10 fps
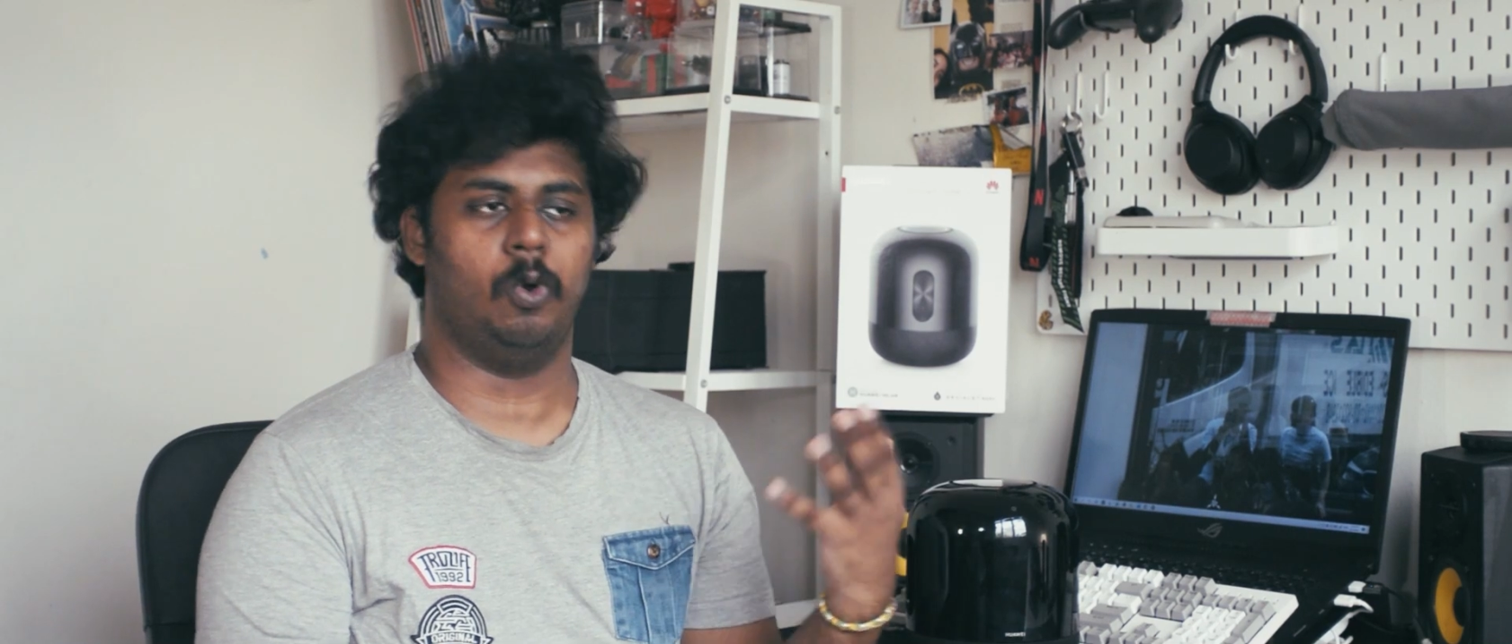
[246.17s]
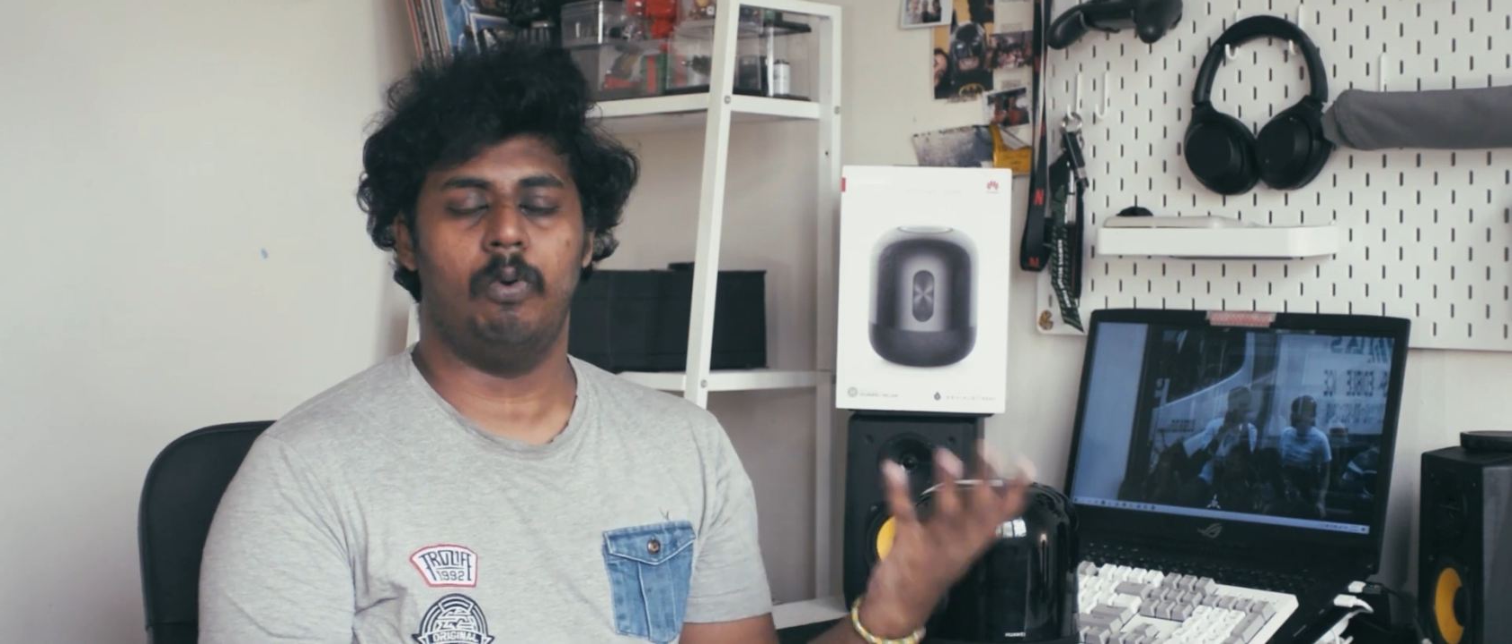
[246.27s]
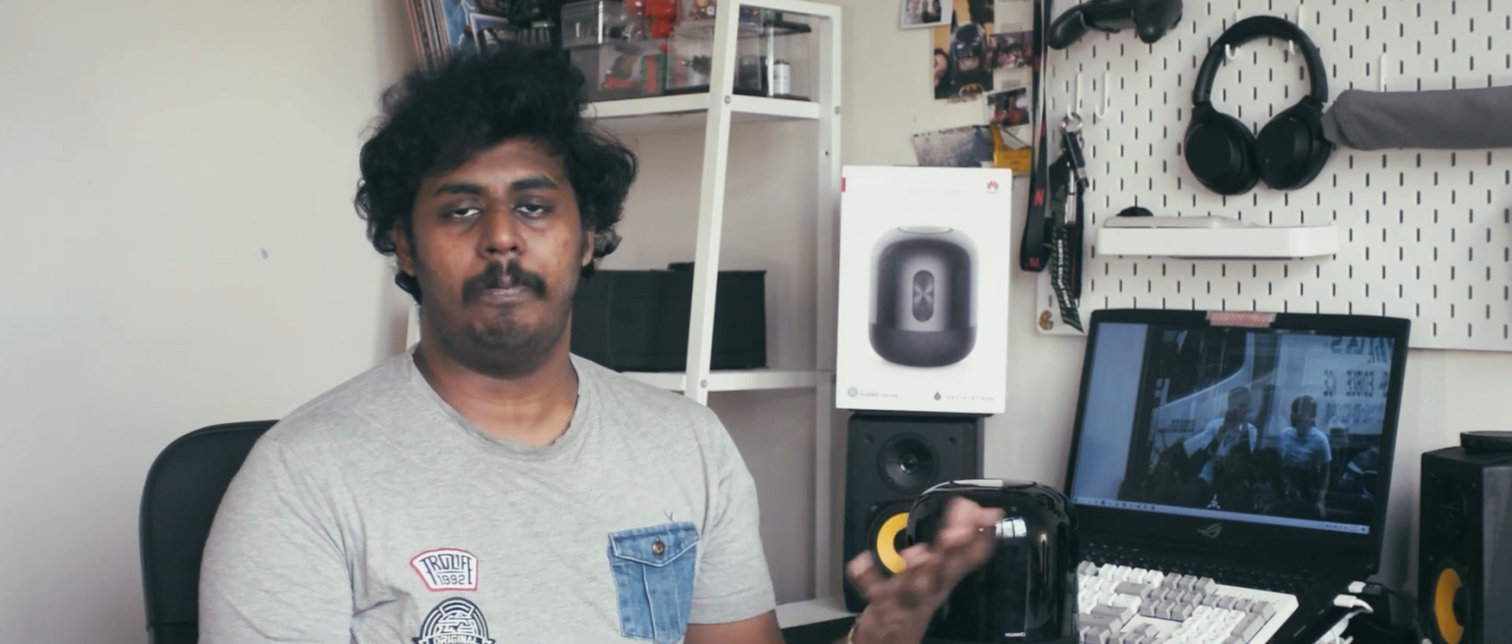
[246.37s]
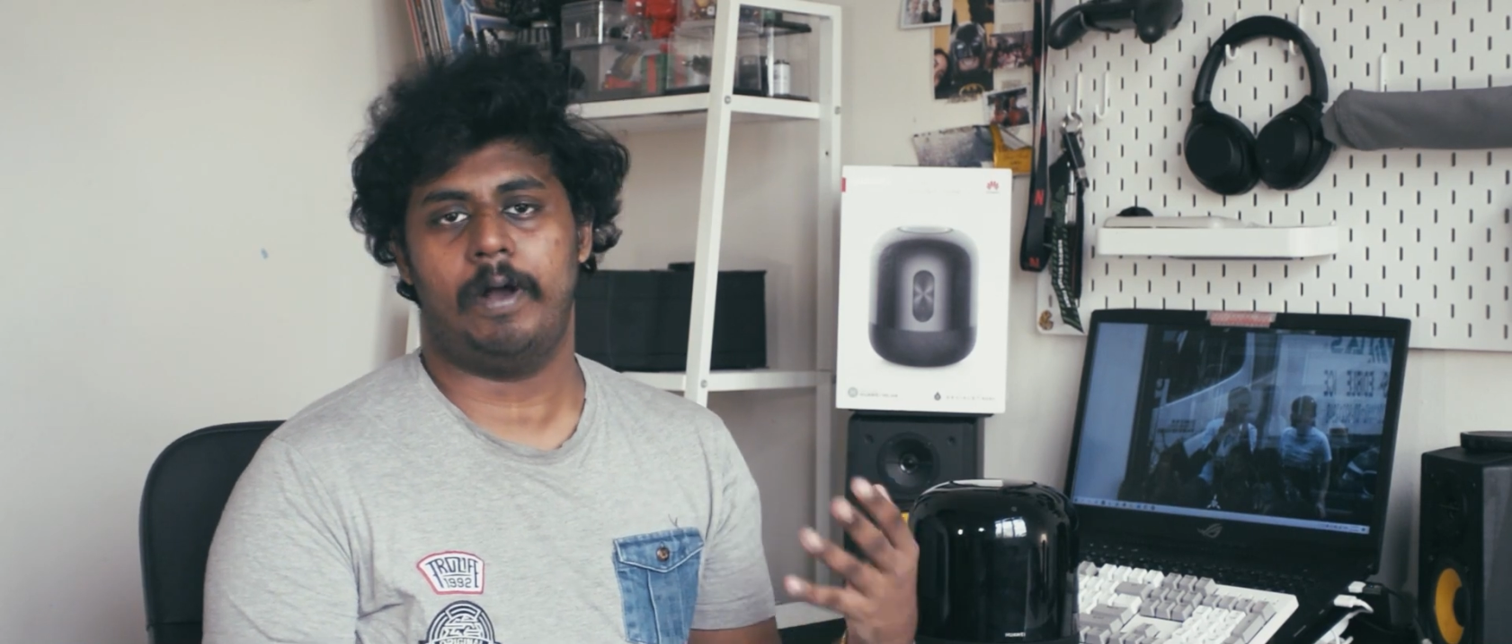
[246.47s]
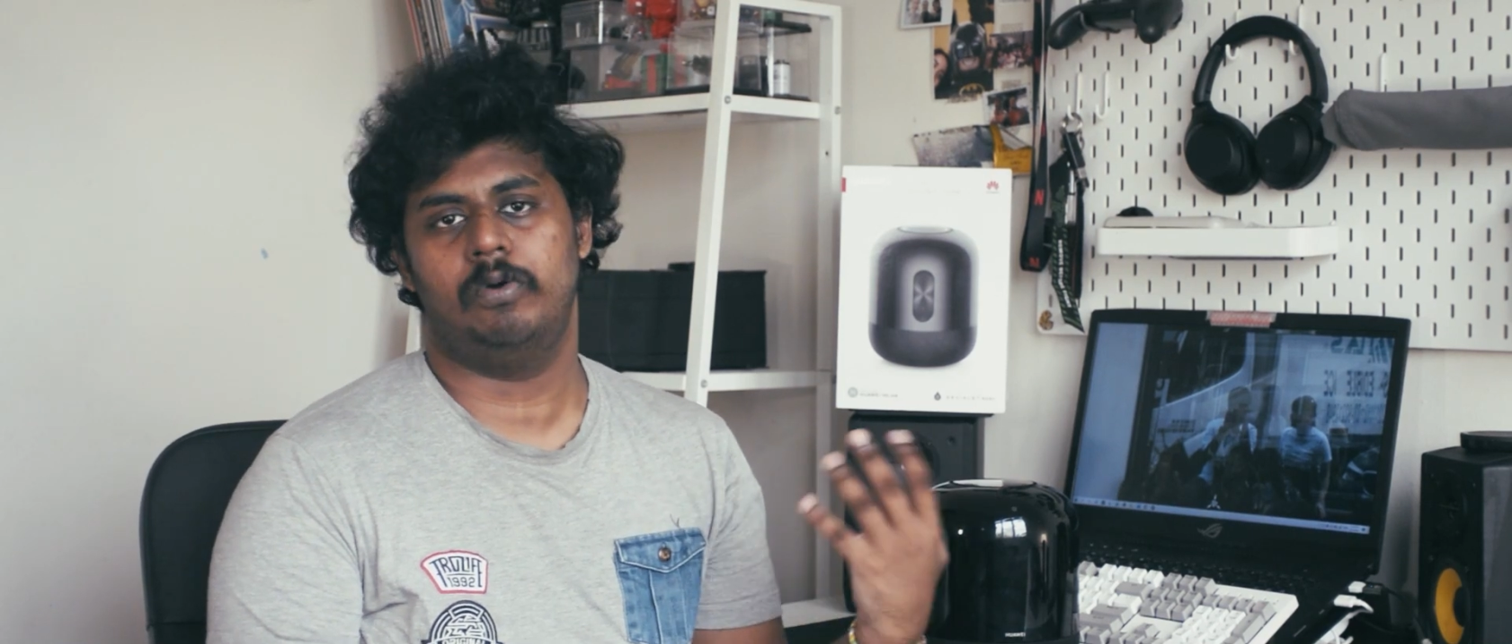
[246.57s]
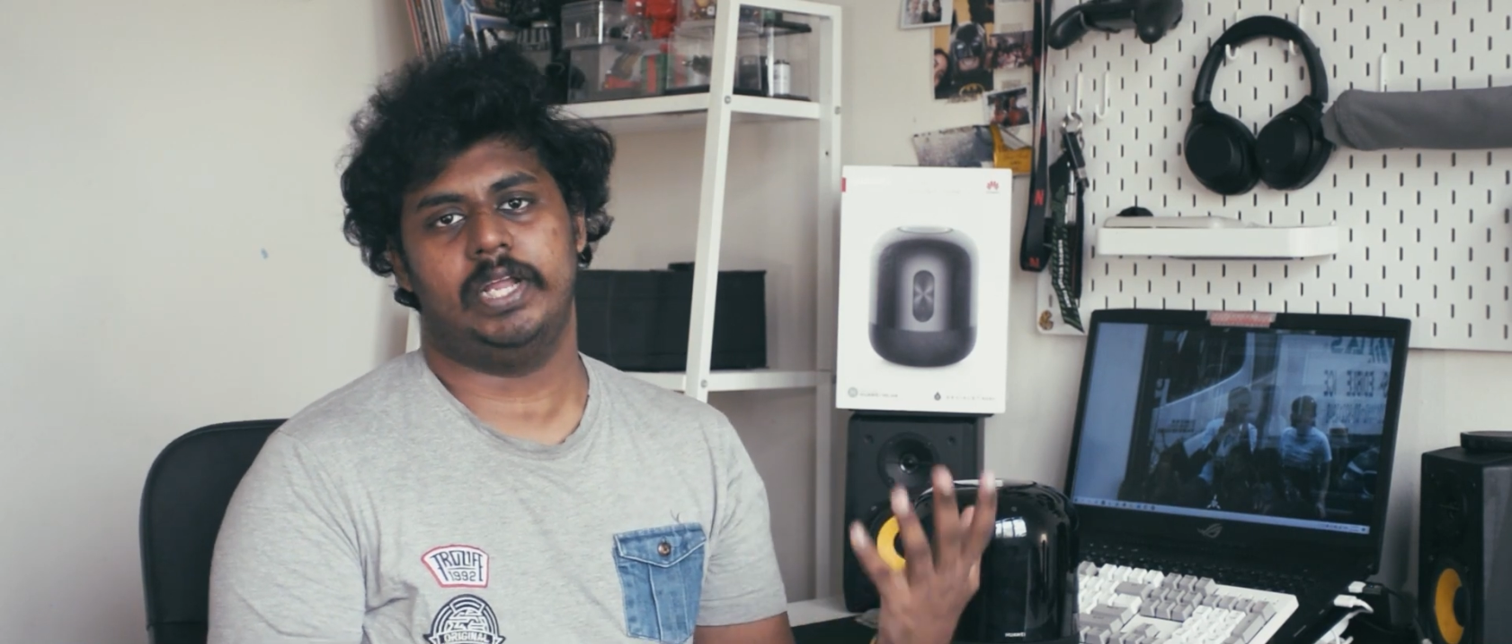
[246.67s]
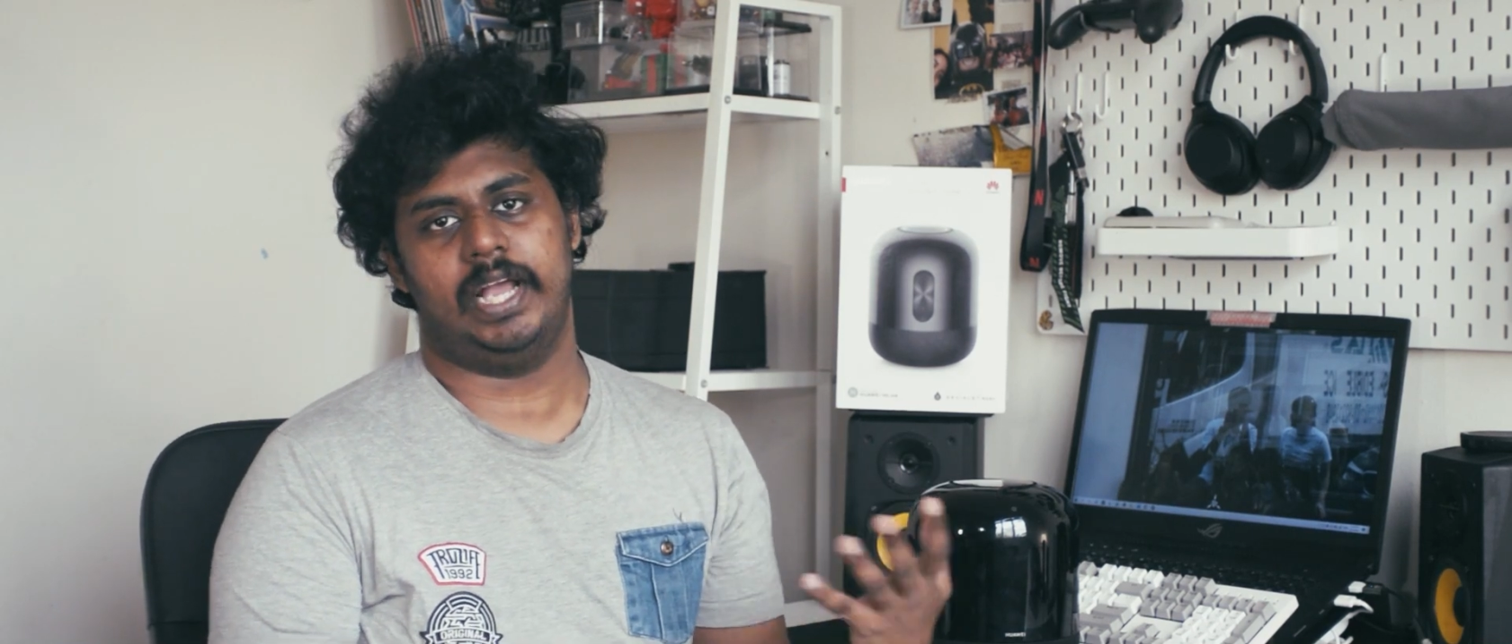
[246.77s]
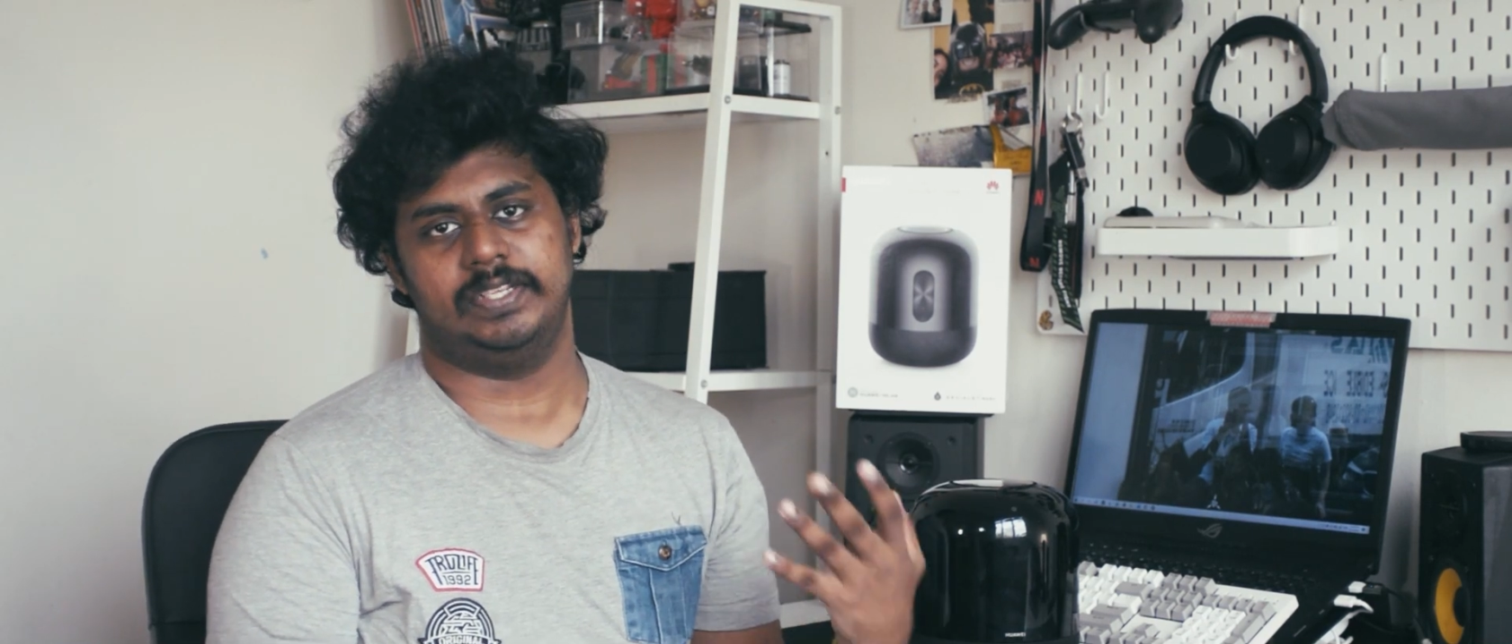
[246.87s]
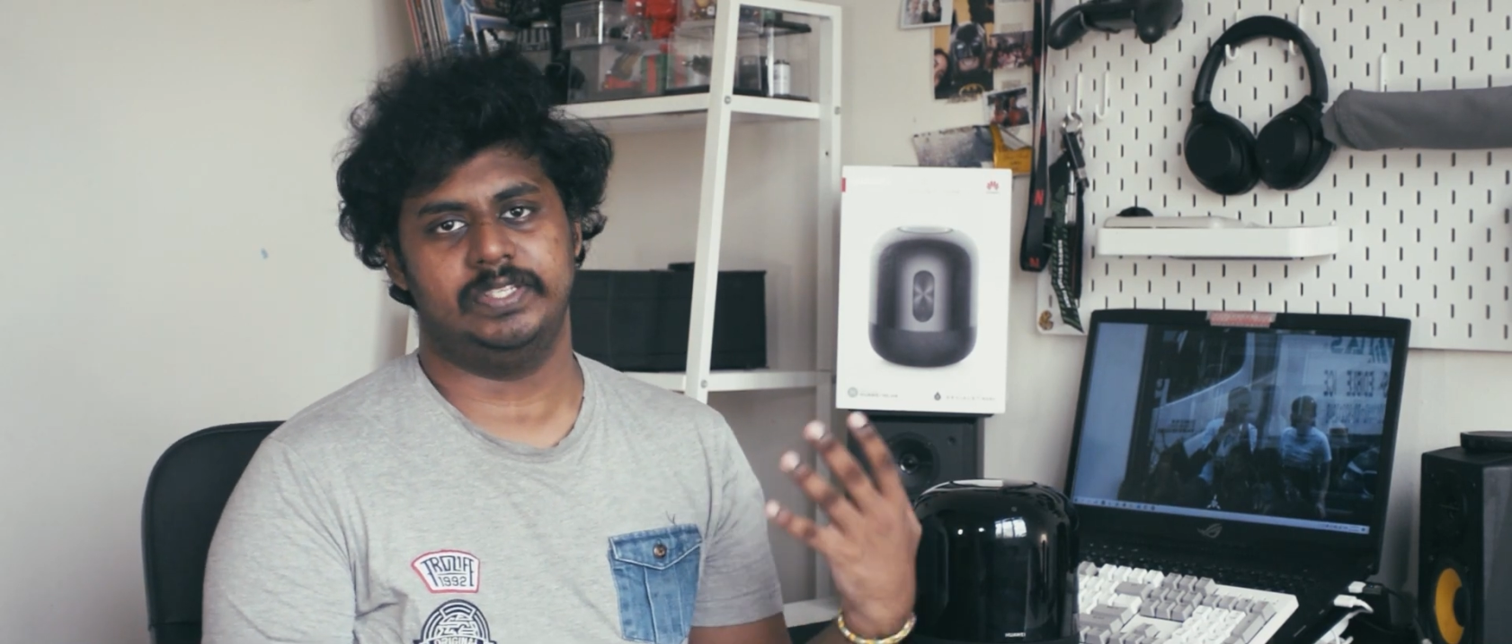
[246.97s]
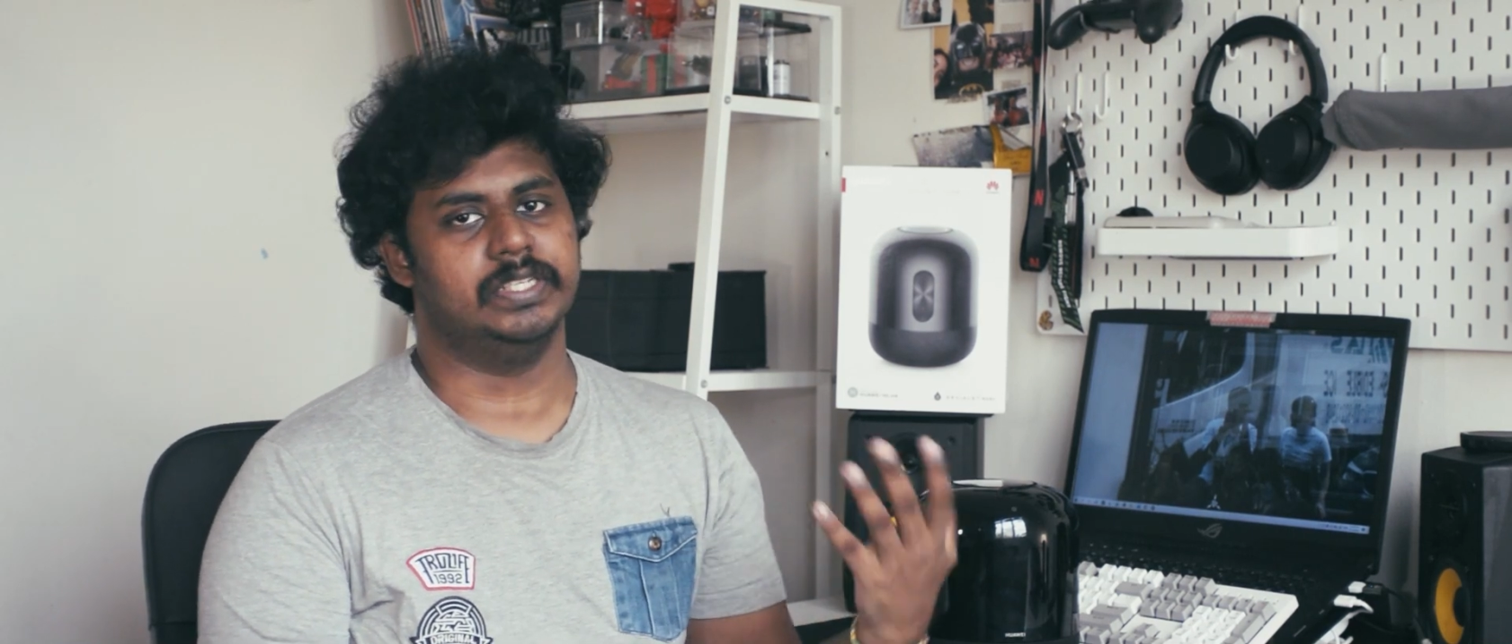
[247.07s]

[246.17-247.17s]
overpowered as